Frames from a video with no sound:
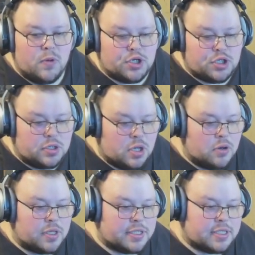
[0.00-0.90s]
we should
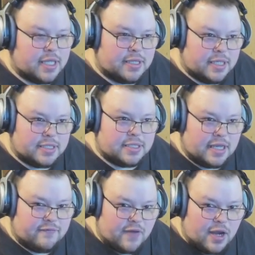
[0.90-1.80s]
notice that this
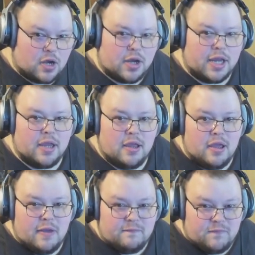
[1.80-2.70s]
is a very
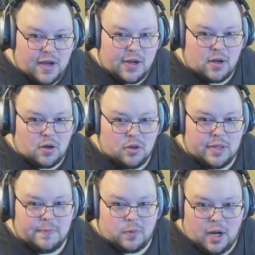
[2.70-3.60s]
very
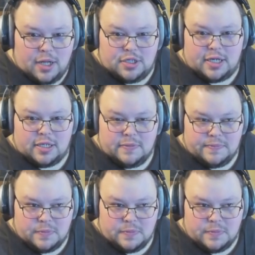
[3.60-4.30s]
early project.